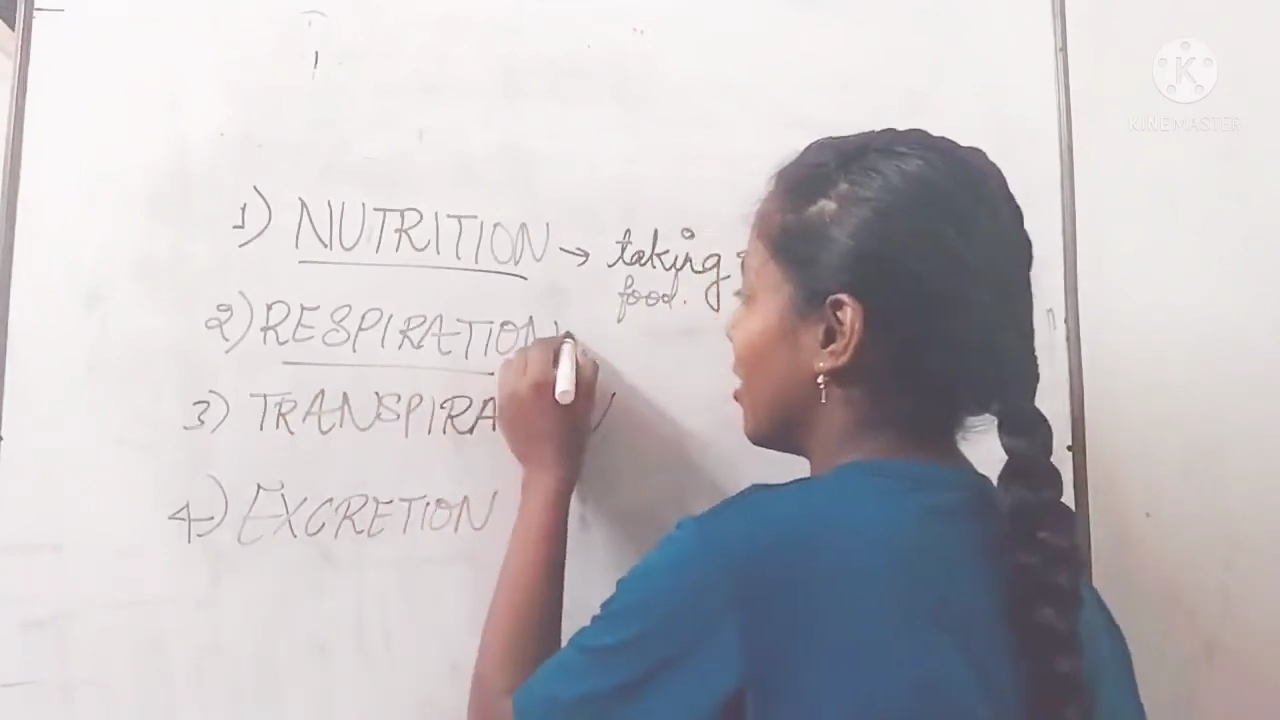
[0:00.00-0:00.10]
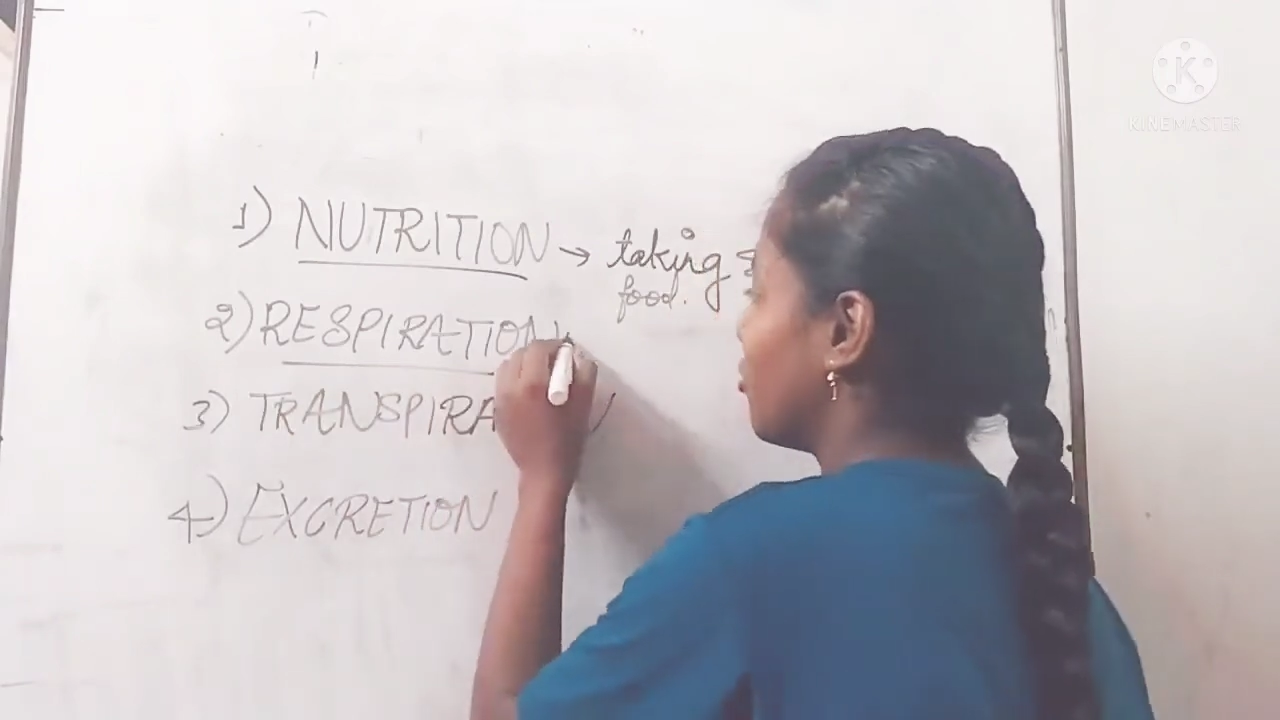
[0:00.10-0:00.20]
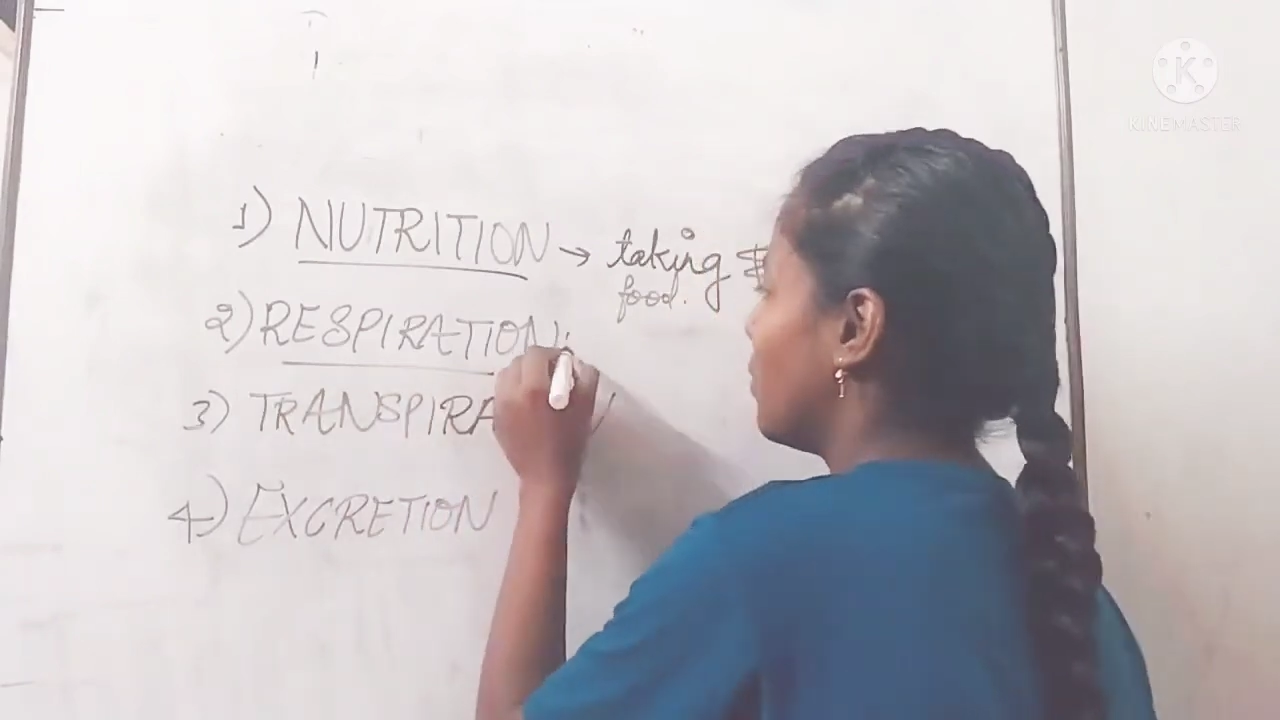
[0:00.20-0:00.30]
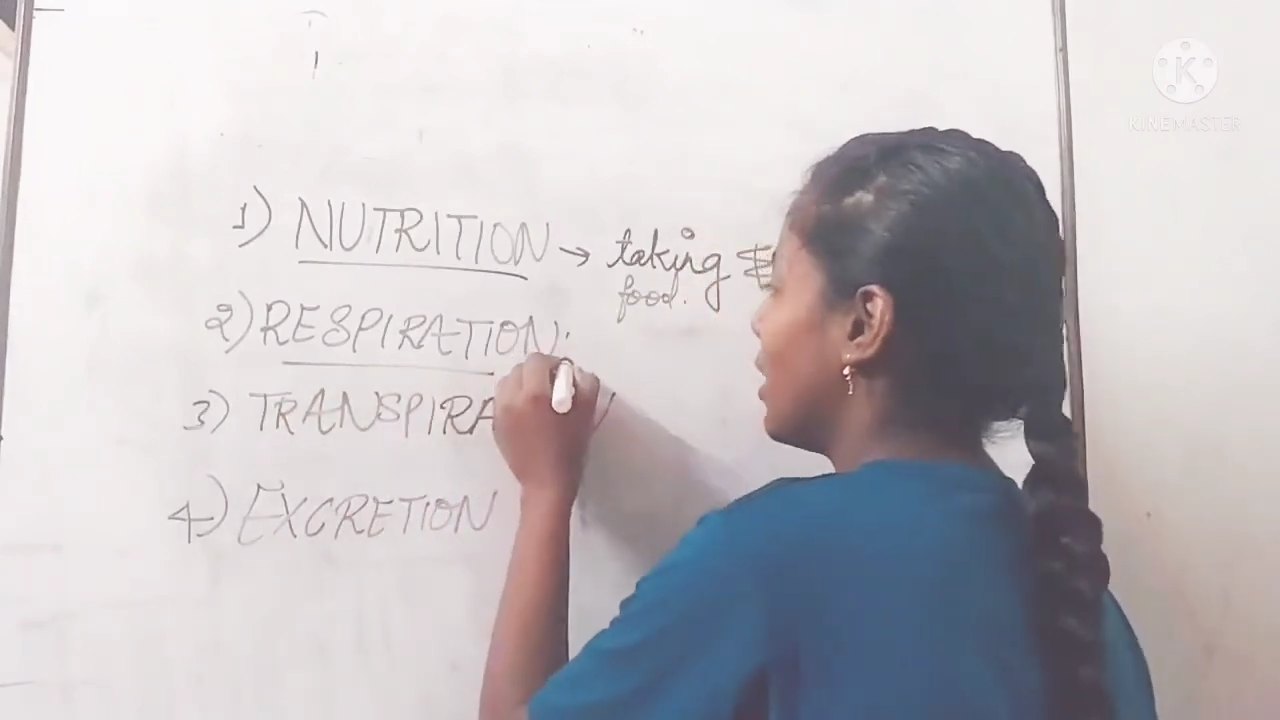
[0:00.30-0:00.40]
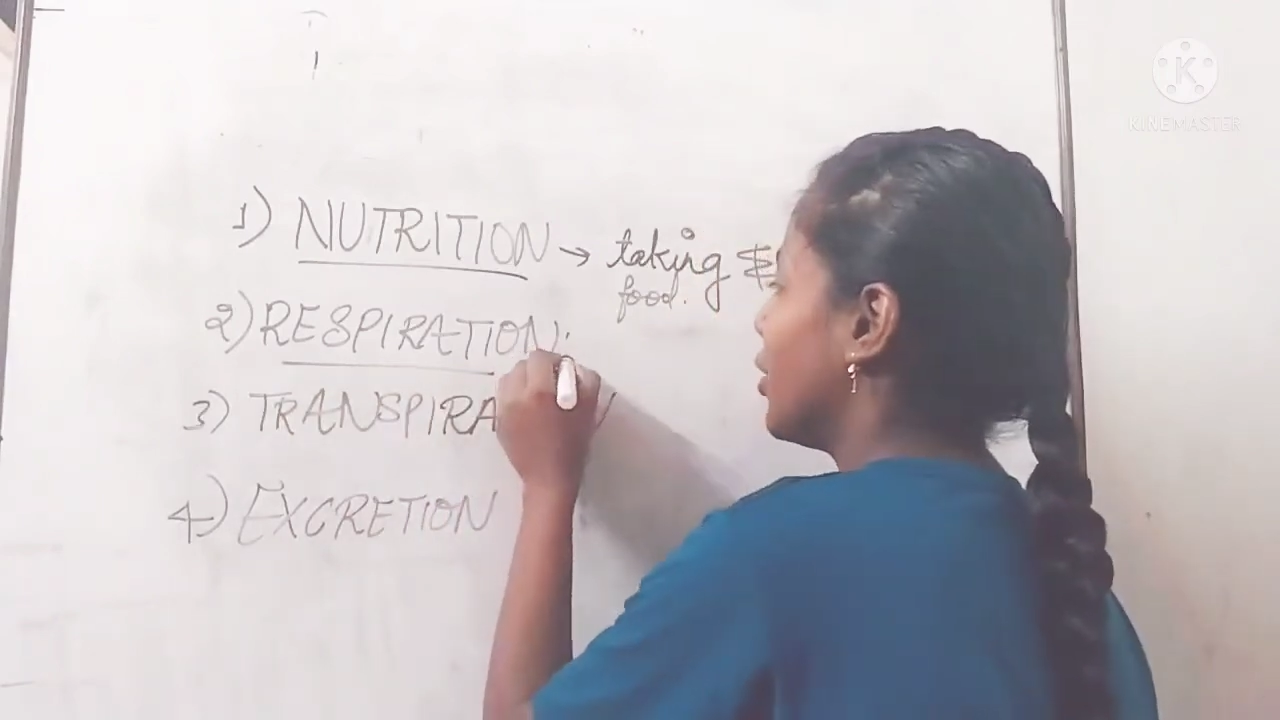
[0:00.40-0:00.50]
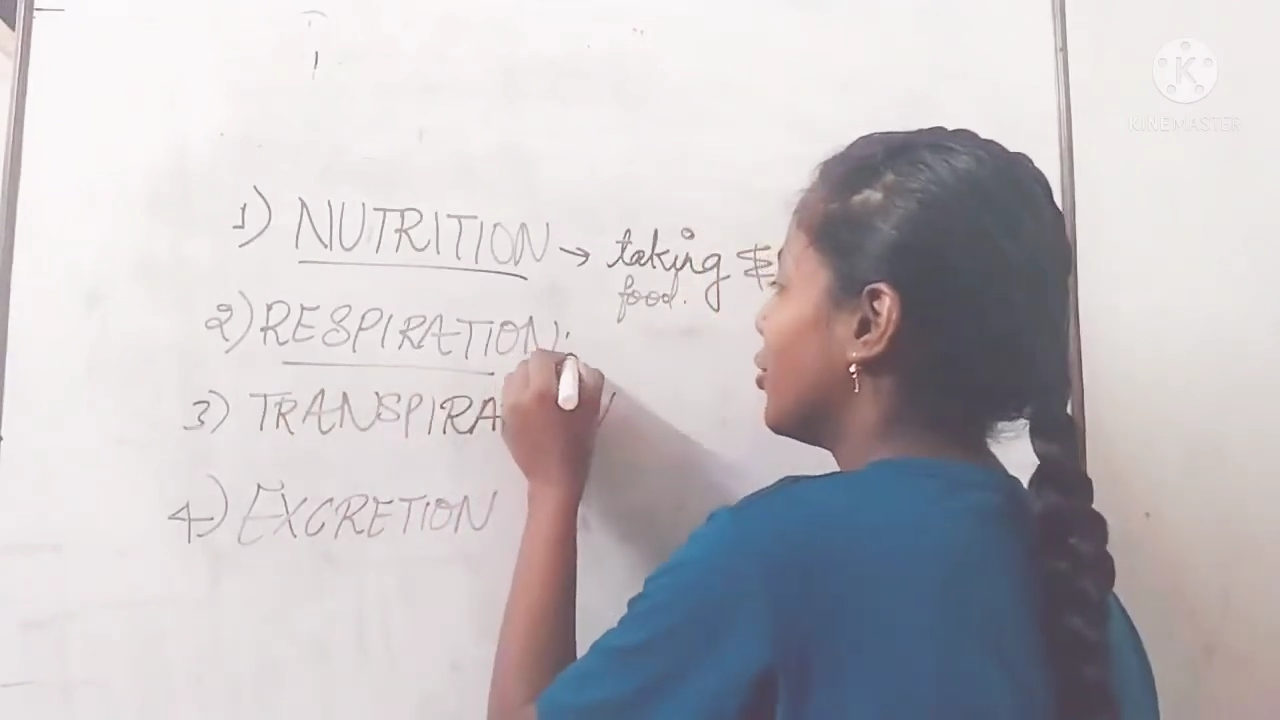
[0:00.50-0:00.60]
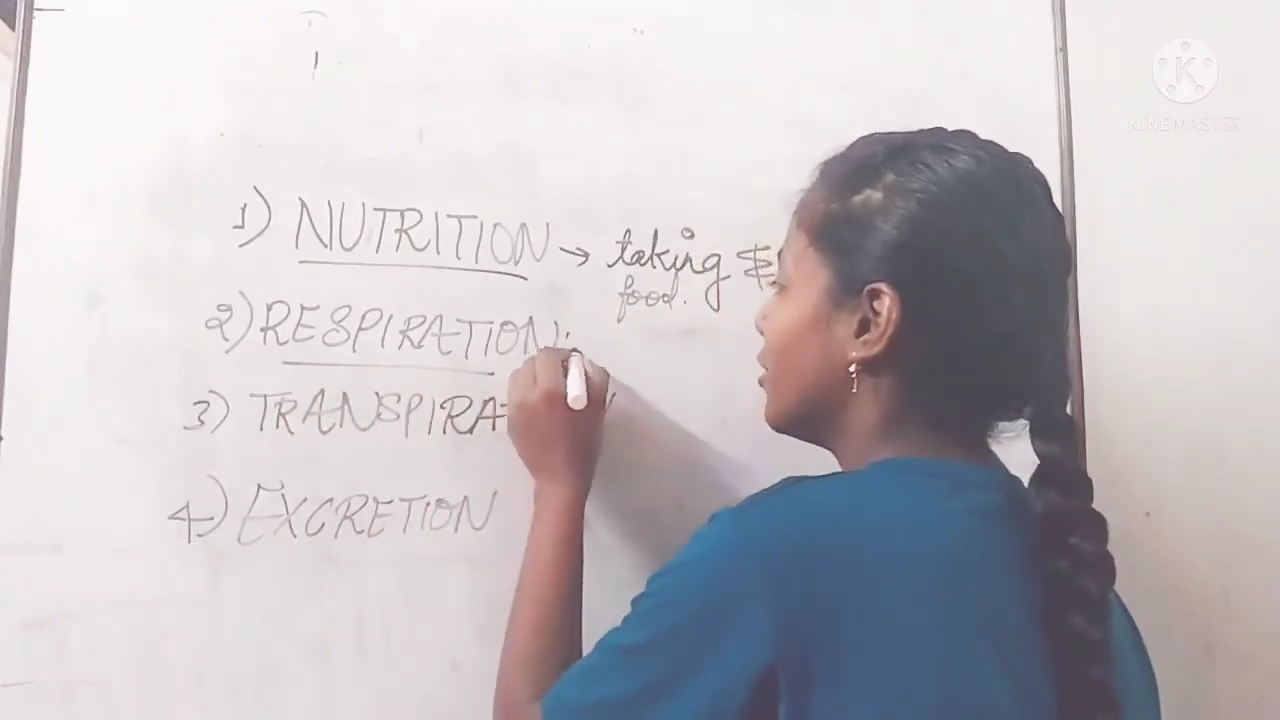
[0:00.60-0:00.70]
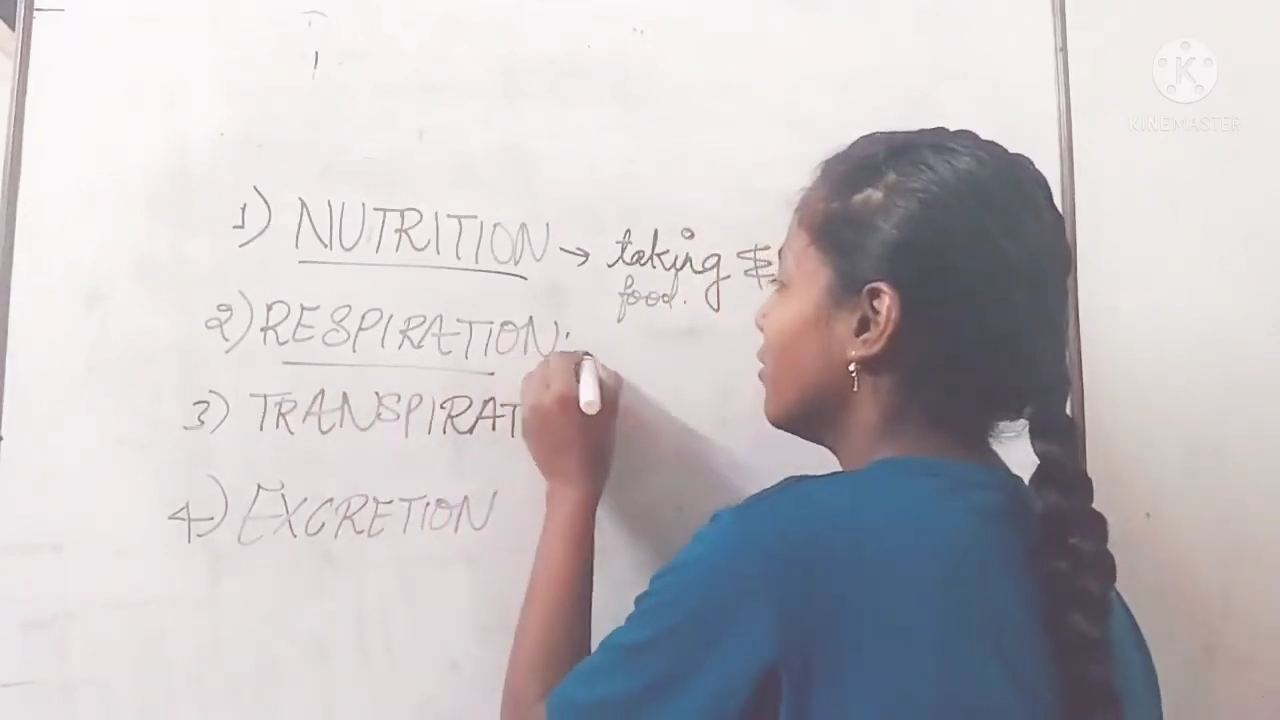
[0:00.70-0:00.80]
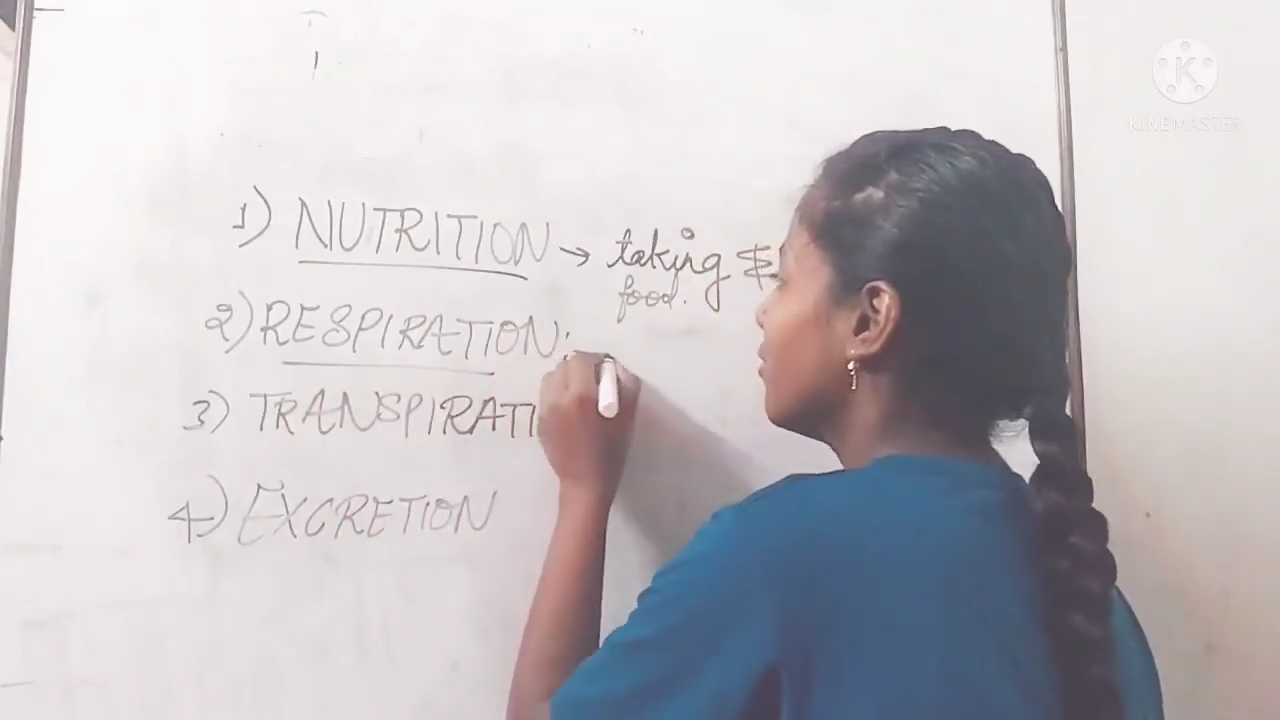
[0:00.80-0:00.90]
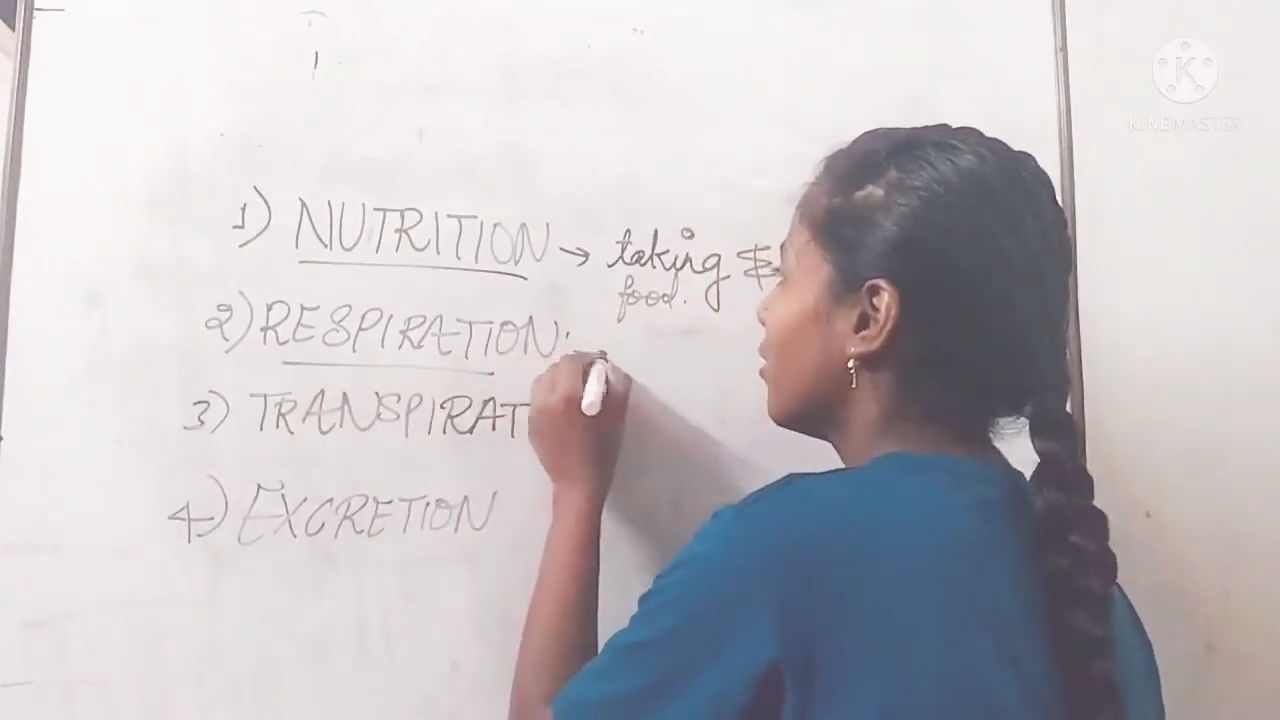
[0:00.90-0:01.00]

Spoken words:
respiration?